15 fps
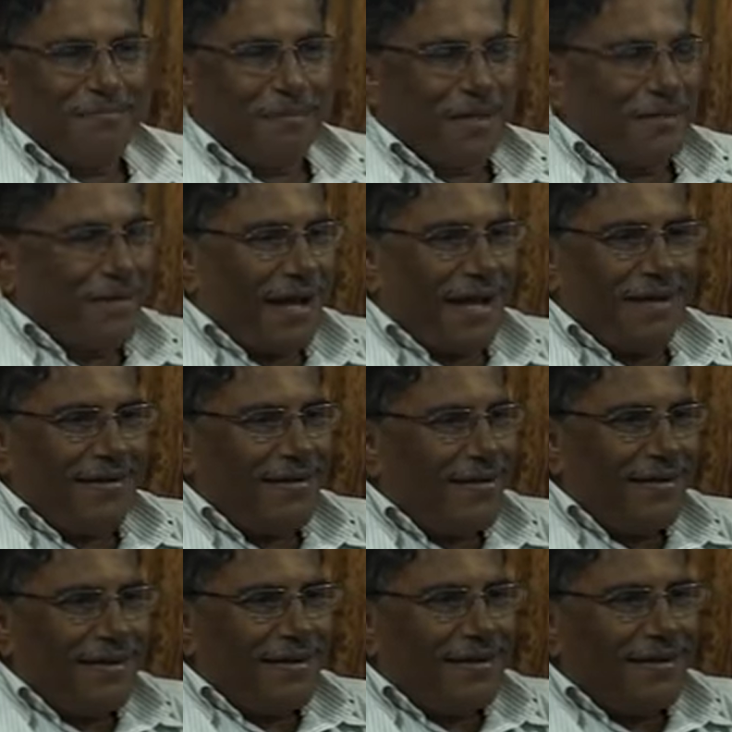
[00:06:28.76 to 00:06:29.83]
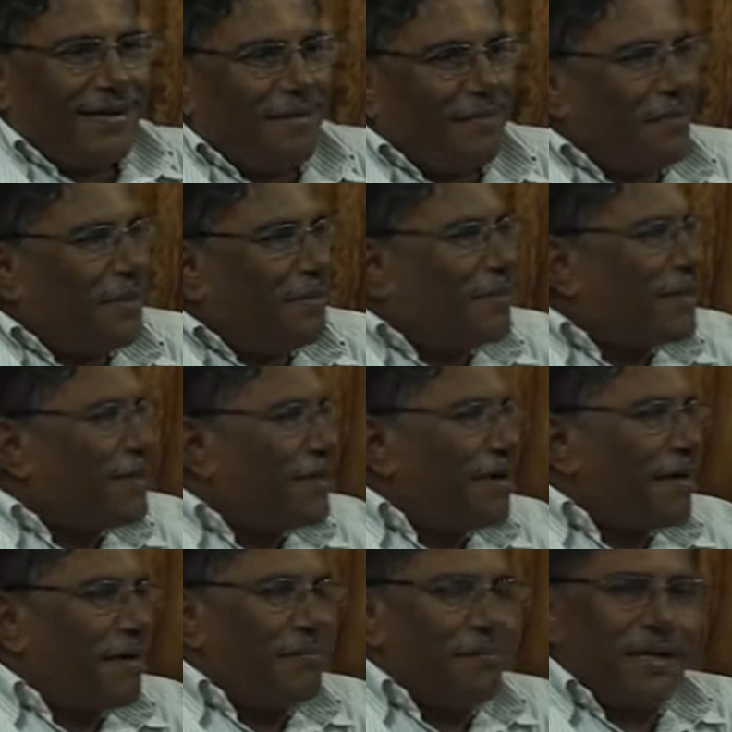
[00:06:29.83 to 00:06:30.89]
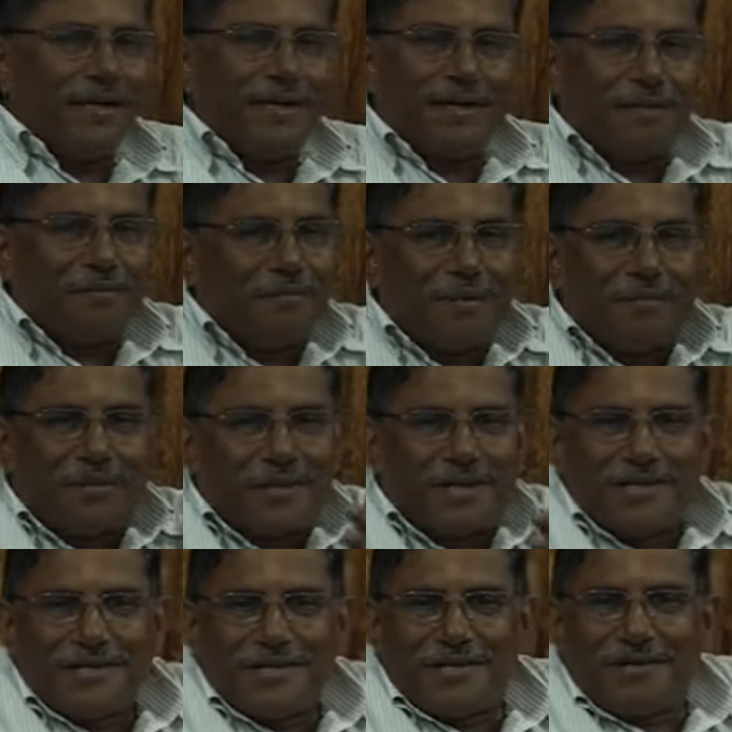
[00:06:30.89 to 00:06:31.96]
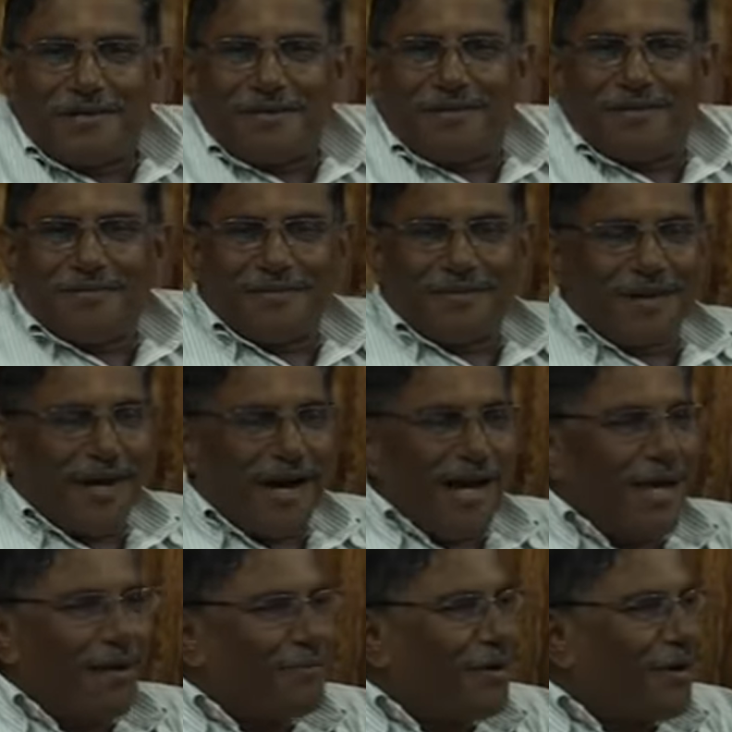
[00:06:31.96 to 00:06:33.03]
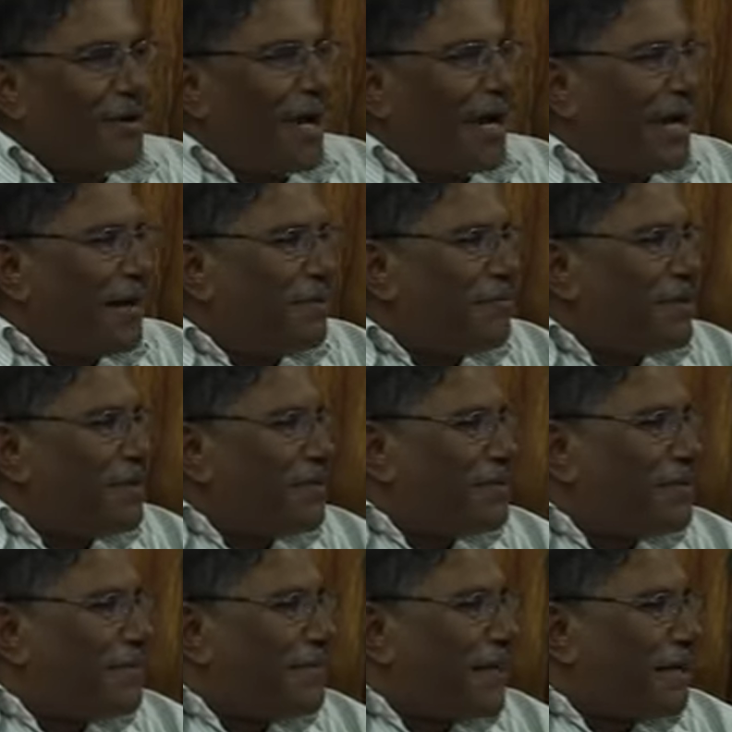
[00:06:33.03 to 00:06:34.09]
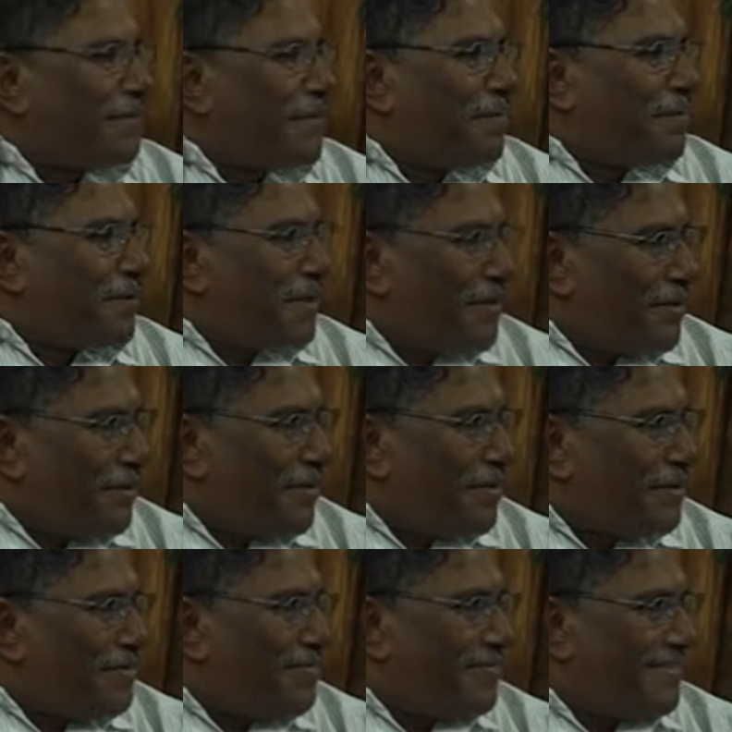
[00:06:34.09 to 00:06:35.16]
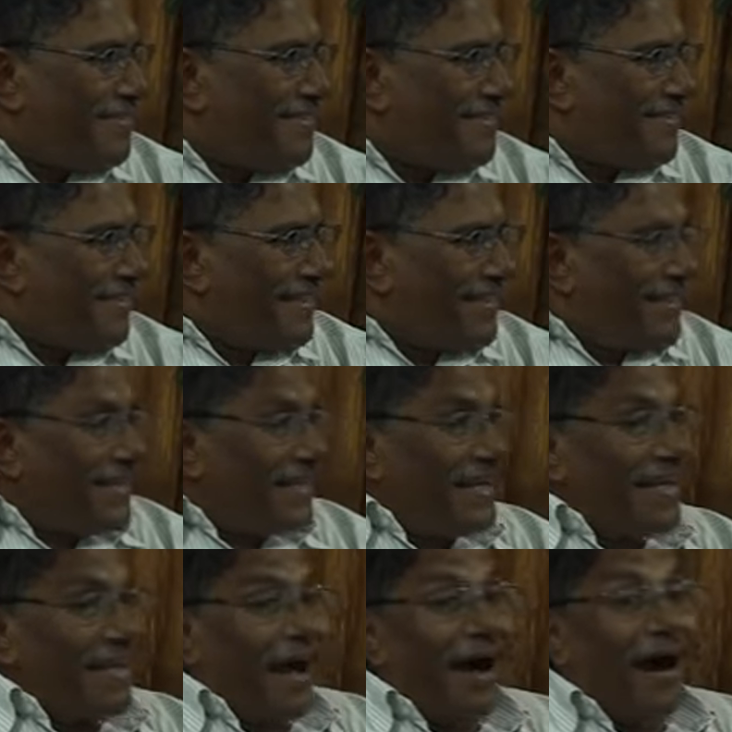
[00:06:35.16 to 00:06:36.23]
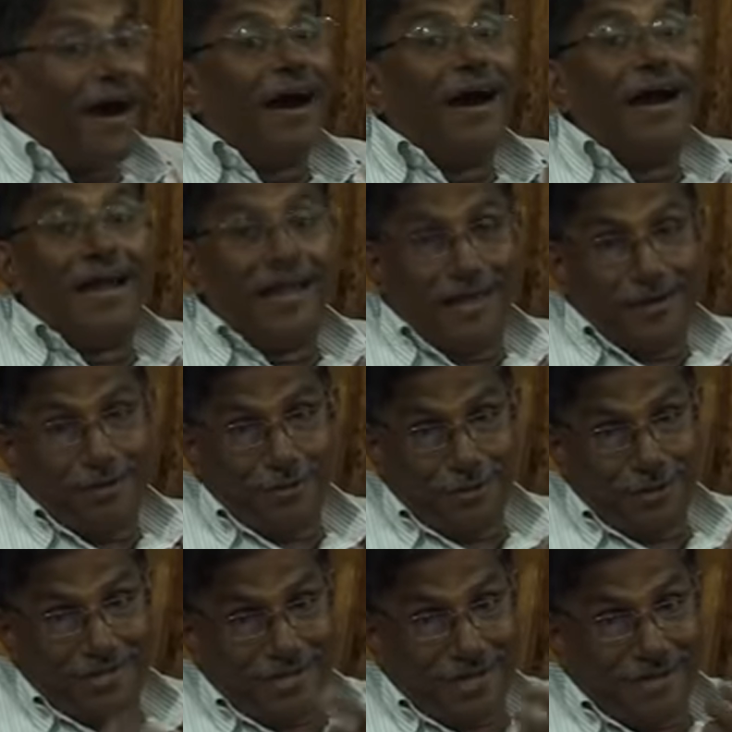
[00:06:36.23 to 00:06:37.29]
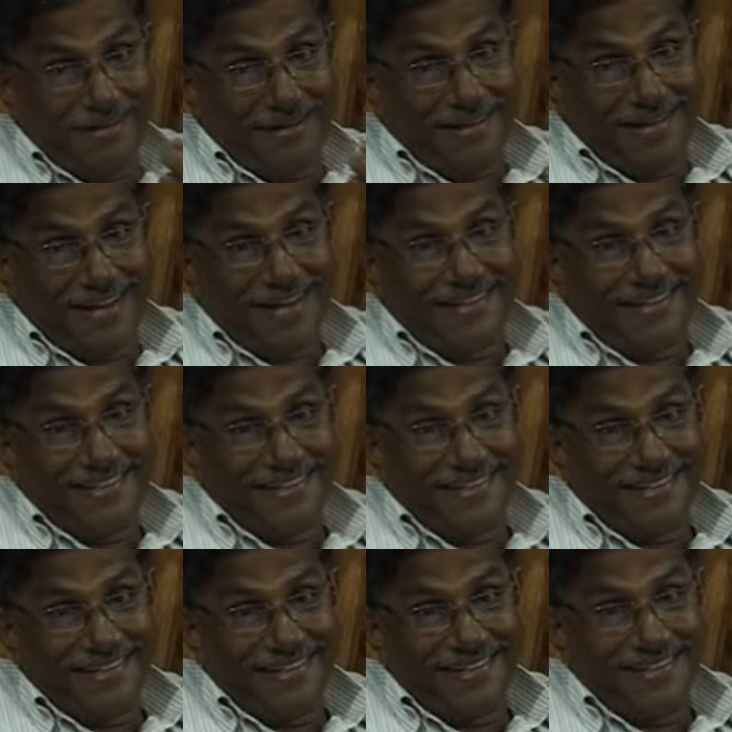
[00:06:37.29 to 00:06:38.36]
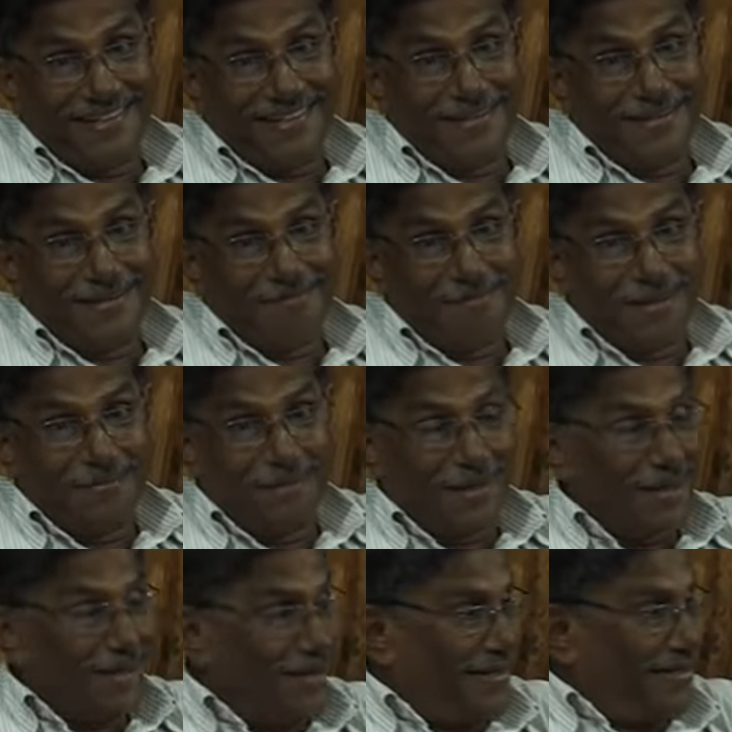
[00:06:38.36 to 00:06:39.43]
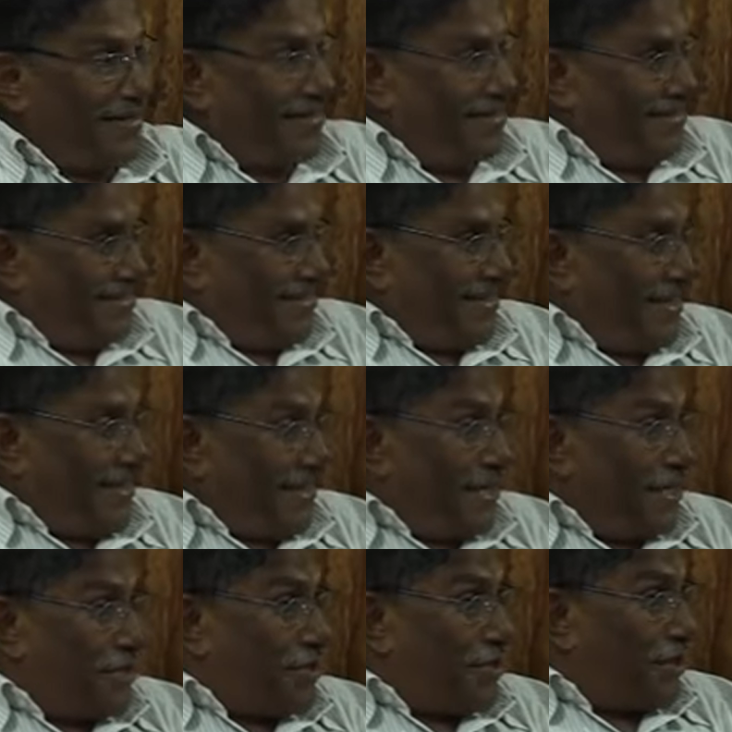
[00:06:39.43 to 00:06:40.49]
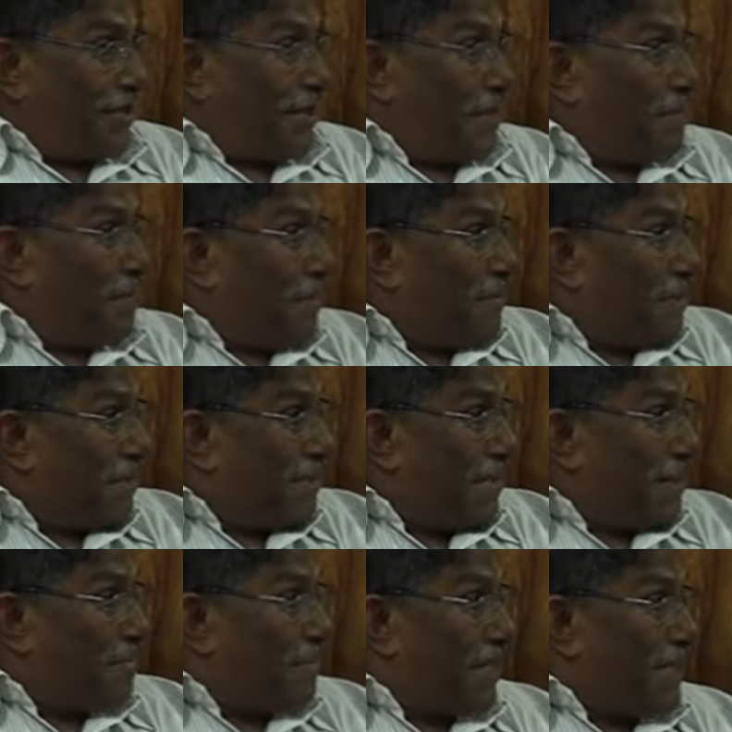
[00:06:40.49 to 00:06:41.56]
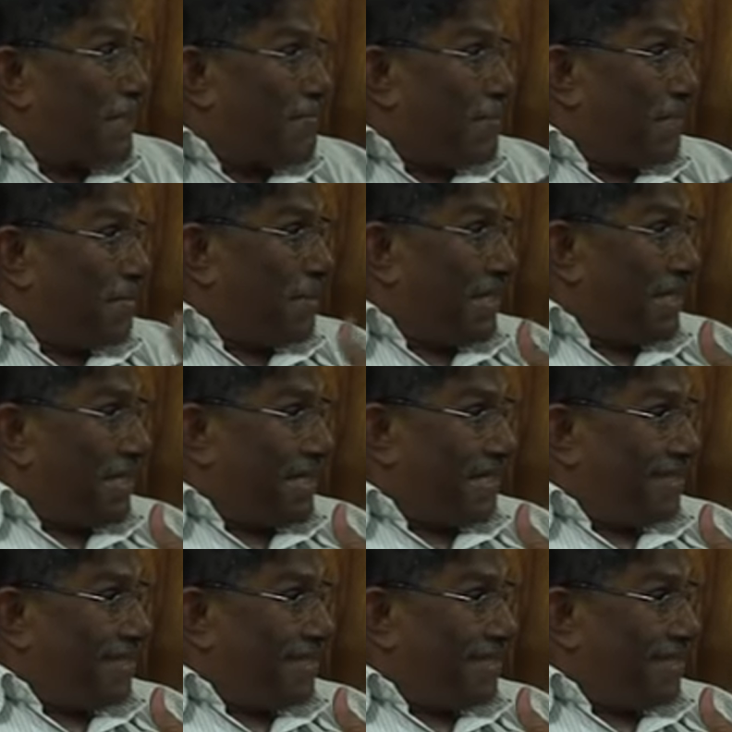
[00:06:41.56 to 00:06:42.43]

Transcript: But that memory, there are many other memories, I am not I am because of that memory, no. It is I who is having that memory. It's not that memory that makes me me.